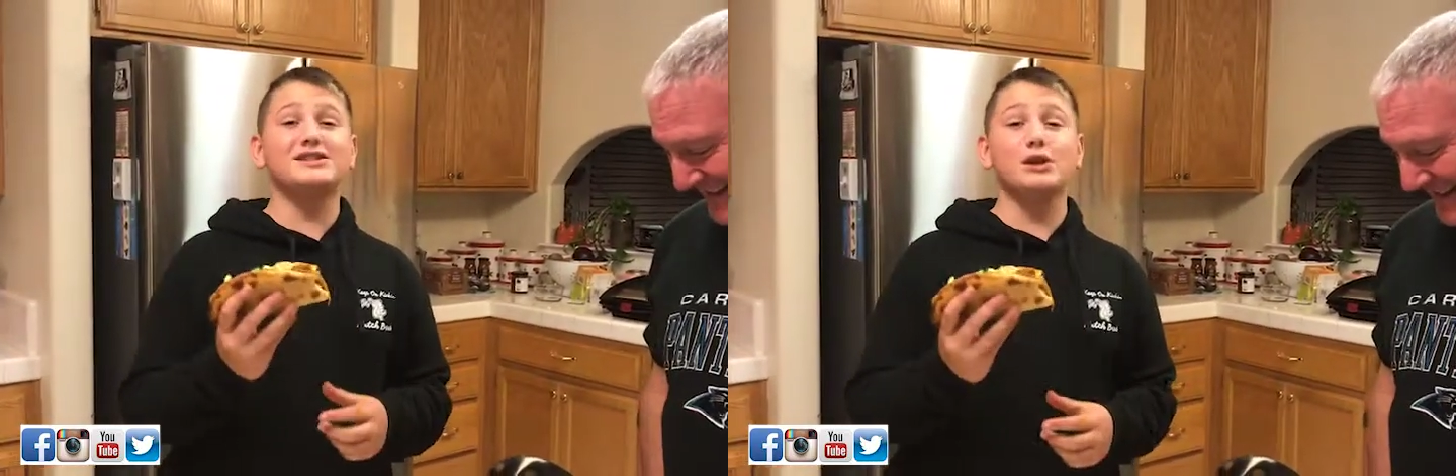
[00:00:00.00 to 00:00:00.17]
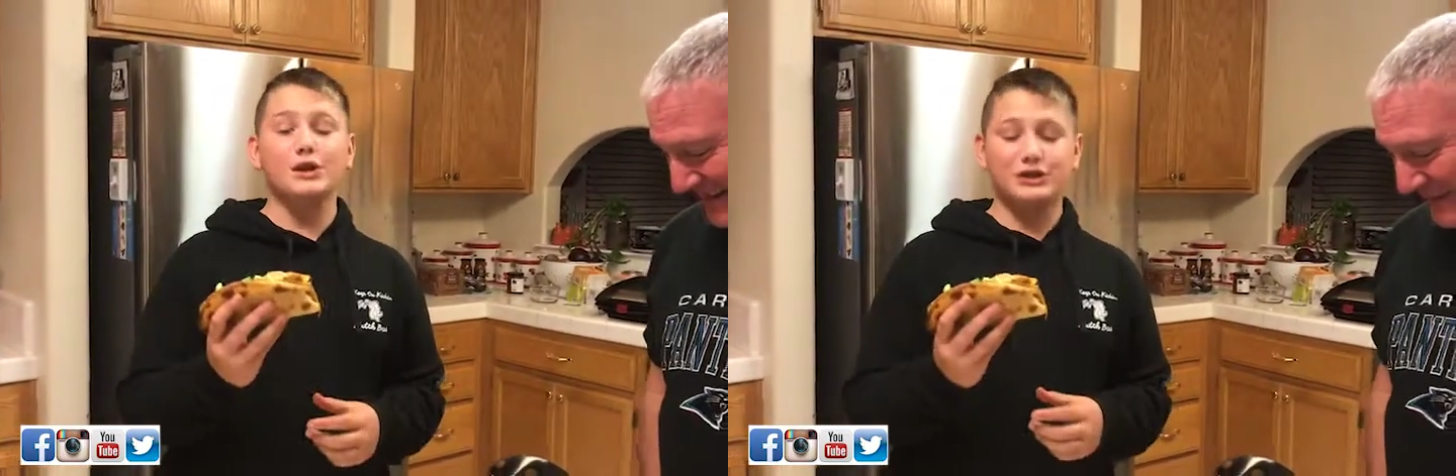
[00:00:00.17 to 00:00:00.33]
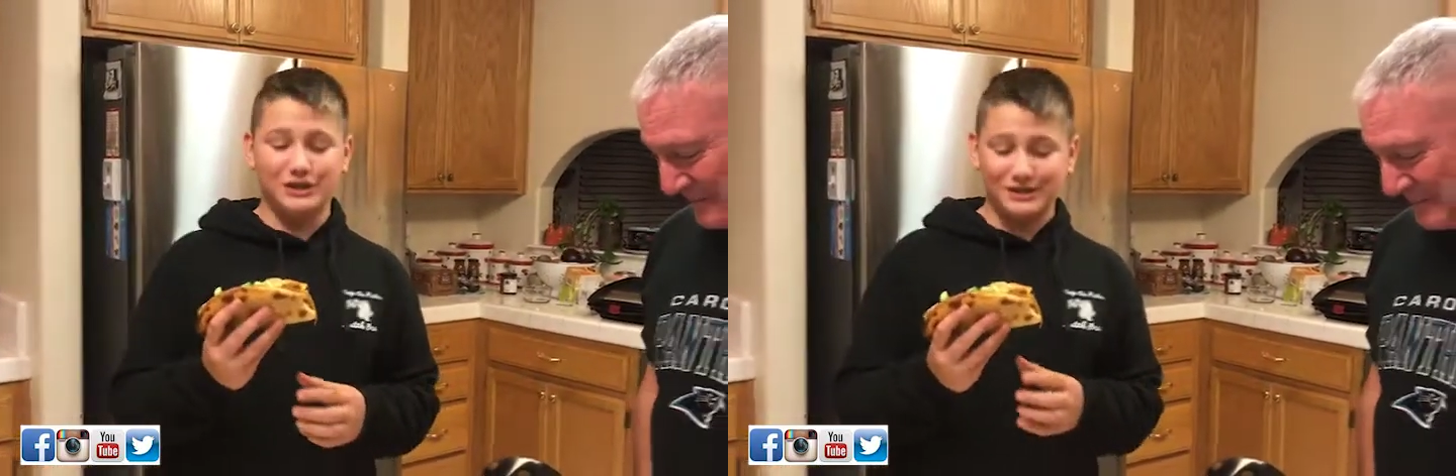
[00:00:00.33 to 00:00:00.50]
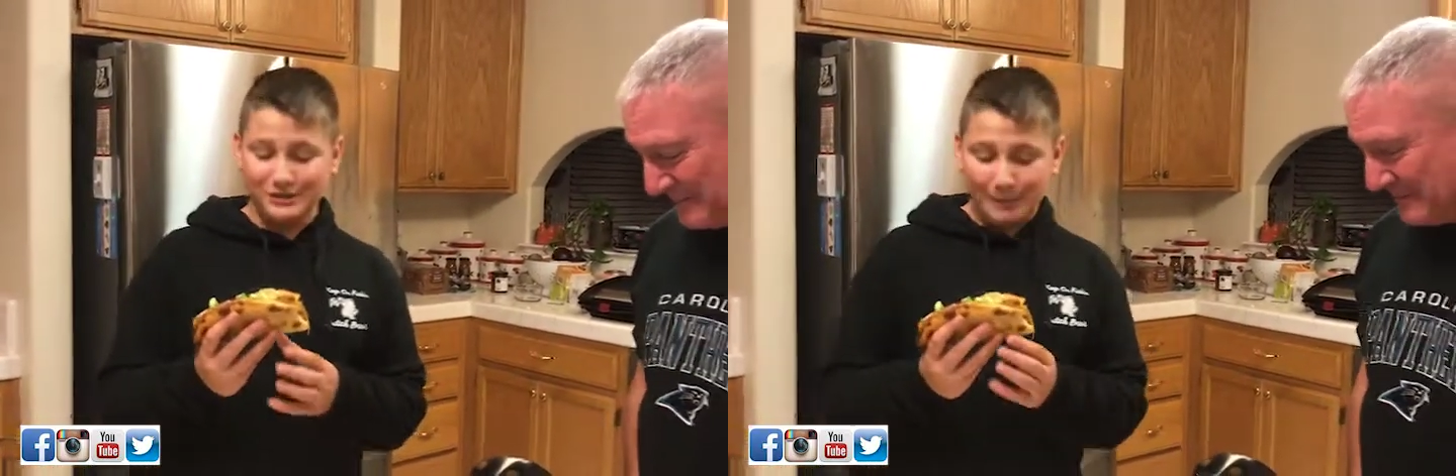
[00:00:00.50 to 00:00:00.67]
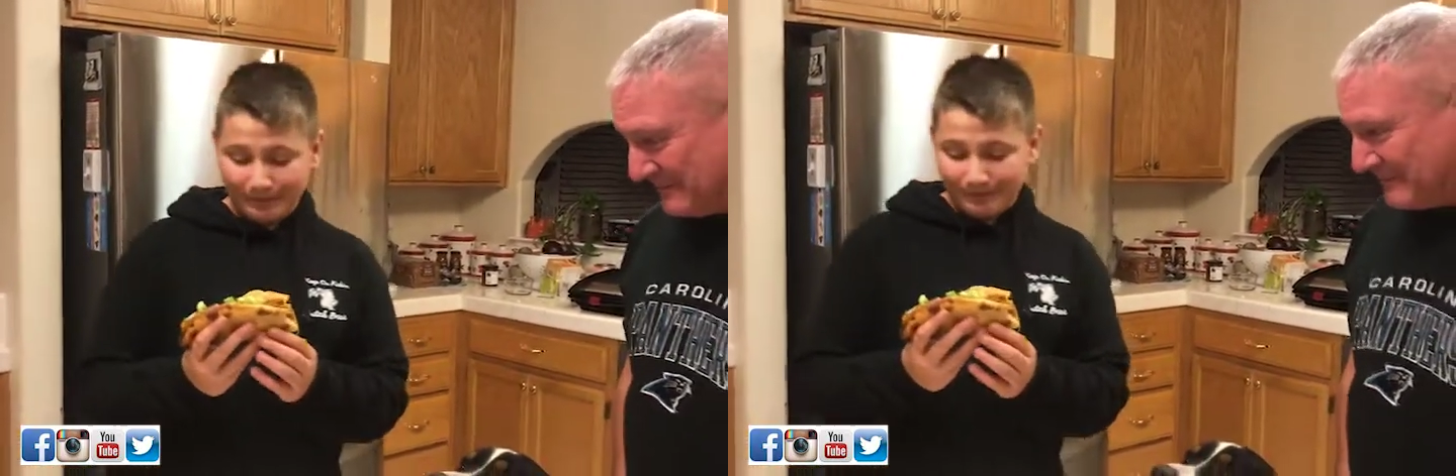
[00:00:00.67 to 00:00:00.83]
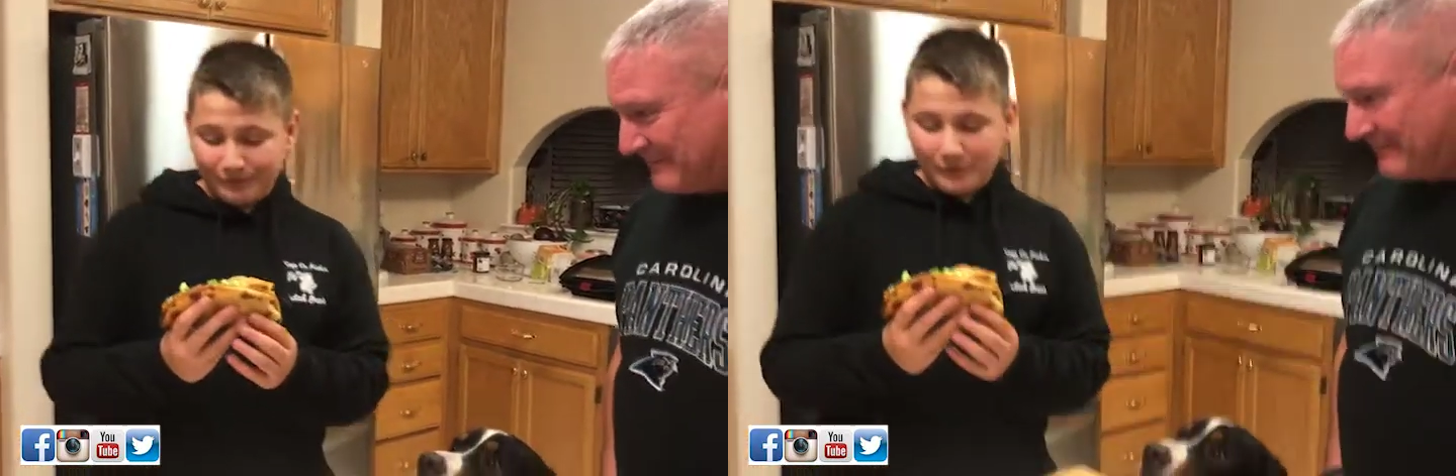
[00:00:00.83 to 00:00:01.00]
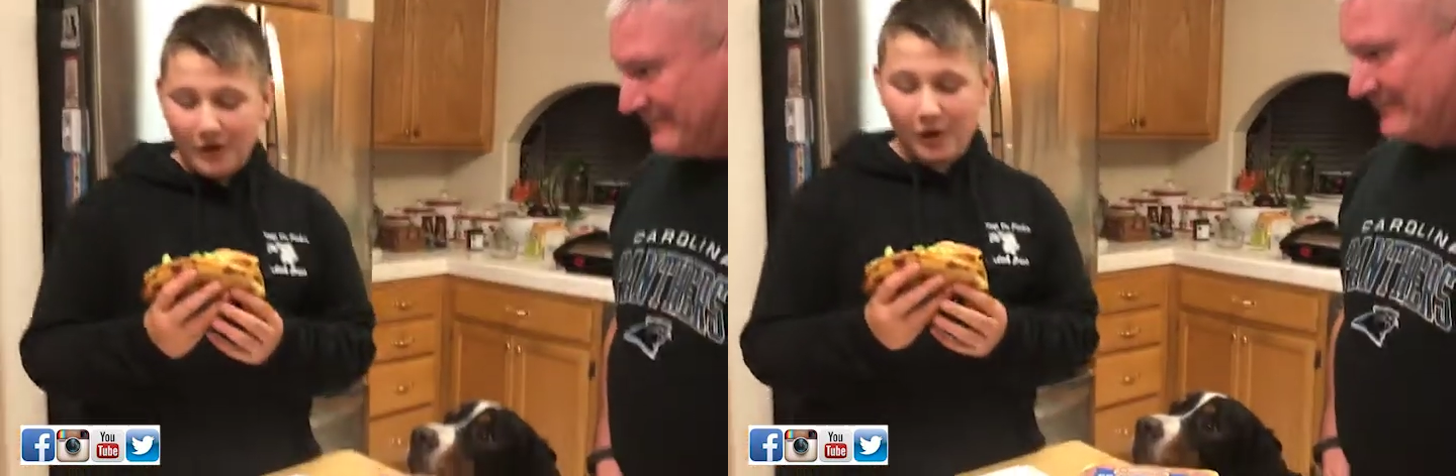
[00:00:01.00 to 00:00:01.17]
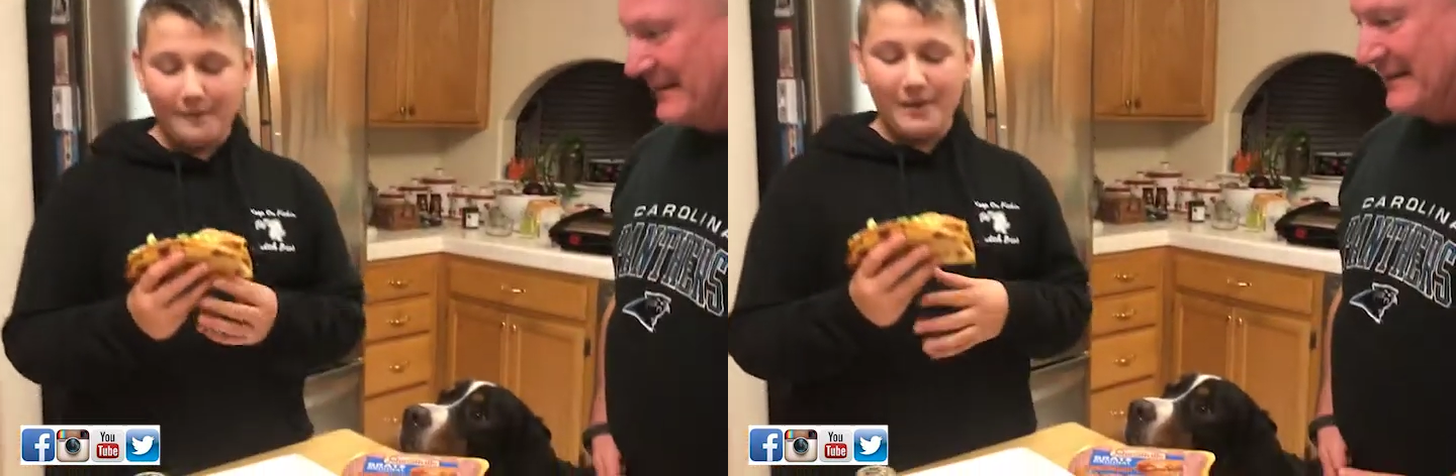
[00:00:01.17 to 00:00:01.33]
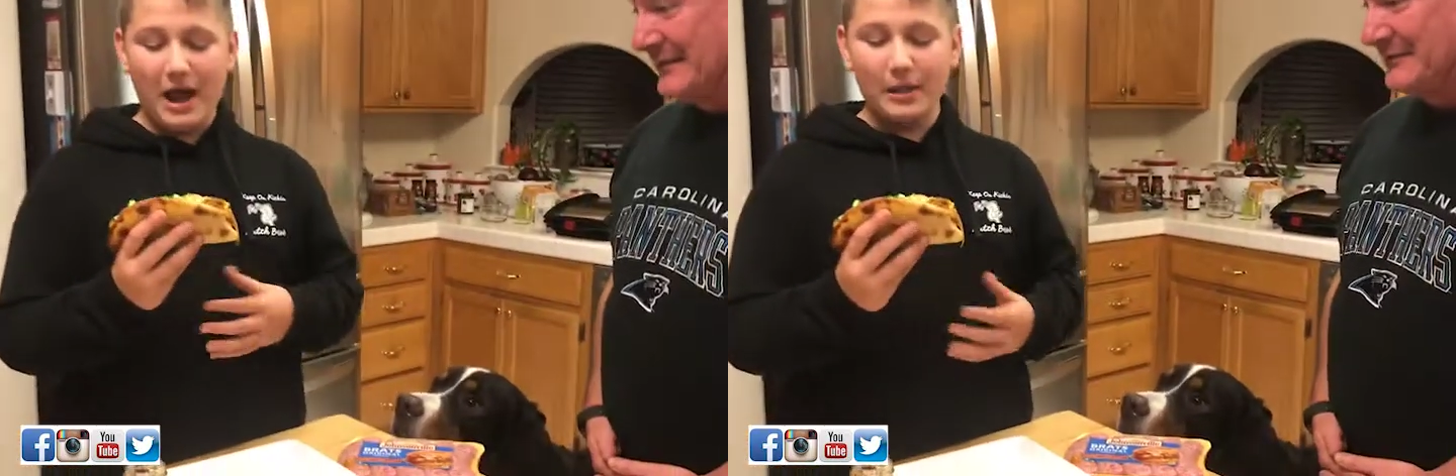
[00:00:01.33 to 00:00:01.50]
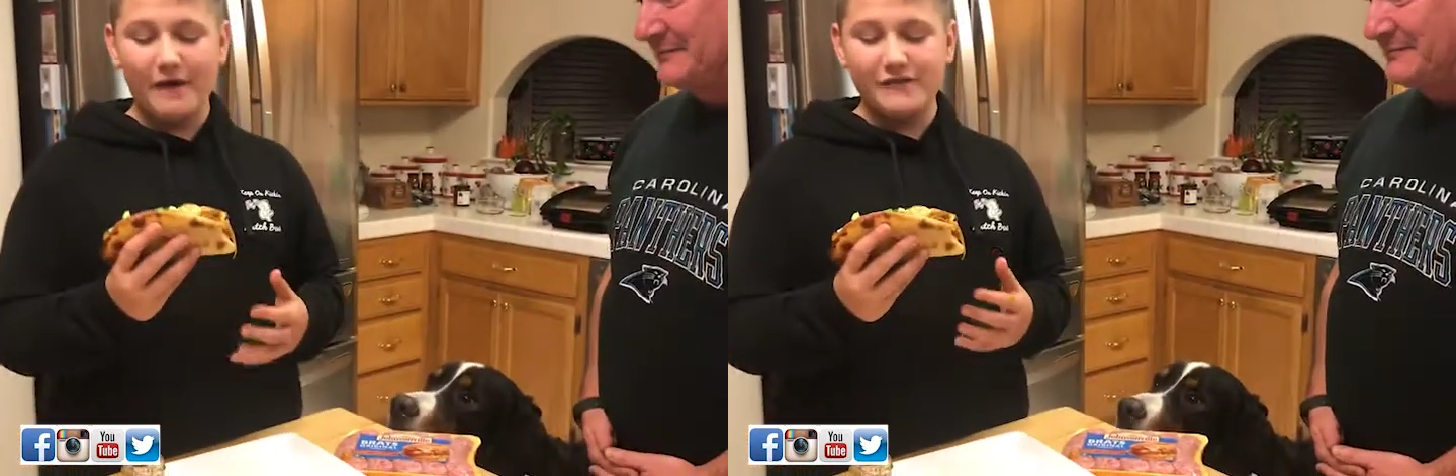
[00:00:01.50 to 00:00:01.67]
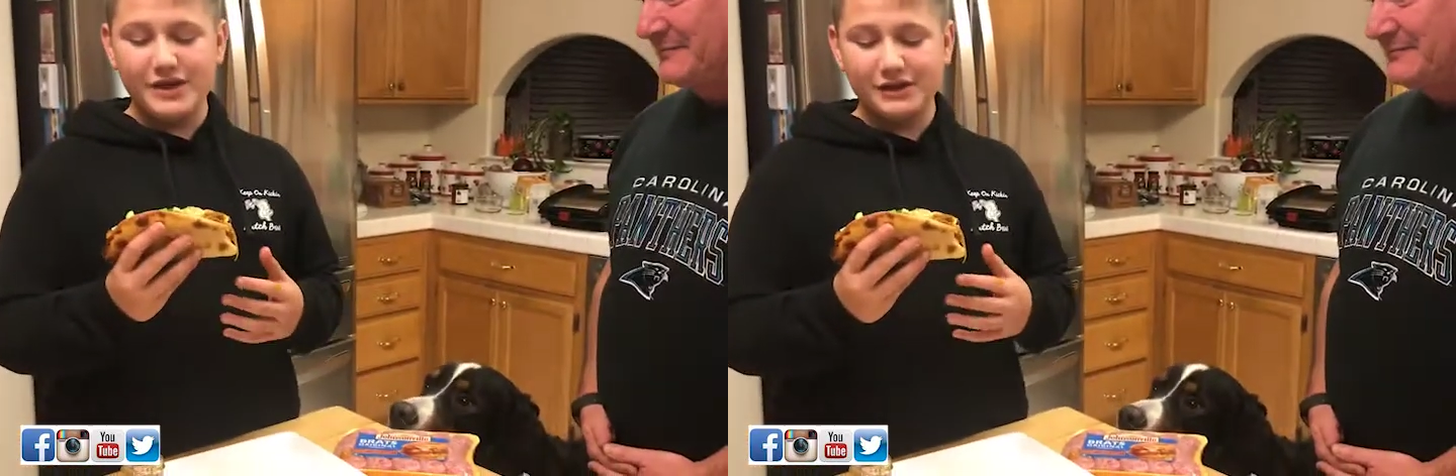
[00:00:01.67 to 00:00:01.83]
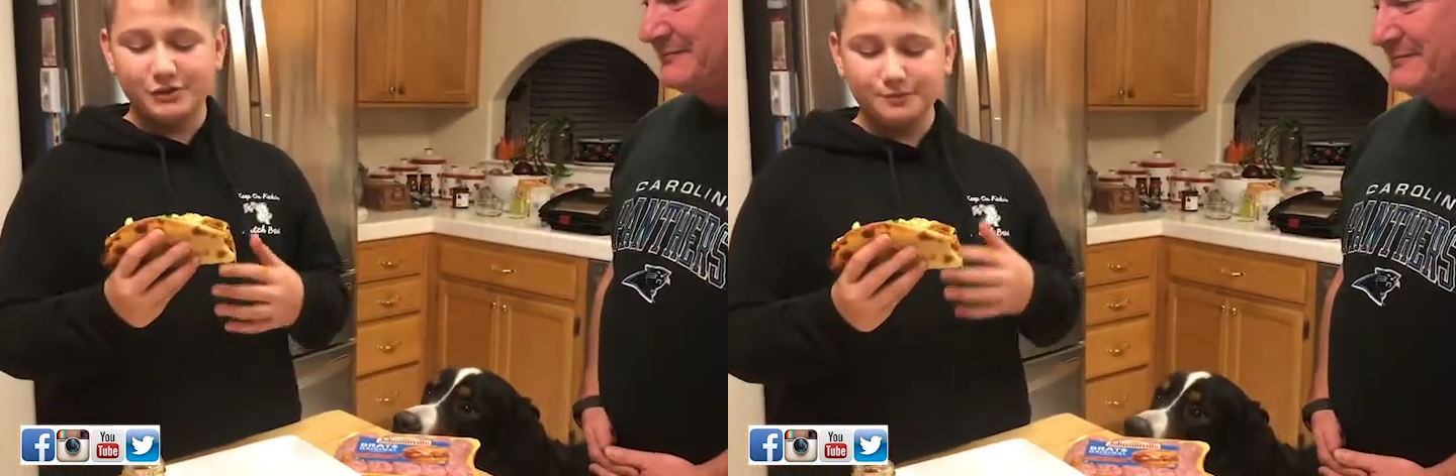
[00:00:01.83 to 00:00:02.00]
delicious. I
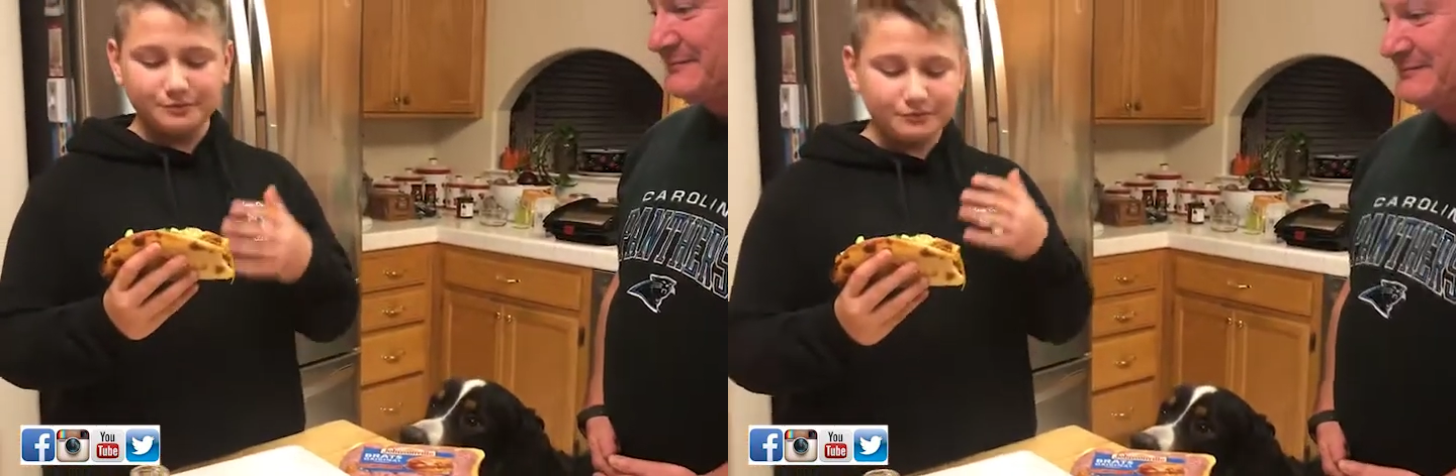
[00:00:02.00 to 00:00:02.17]
love this.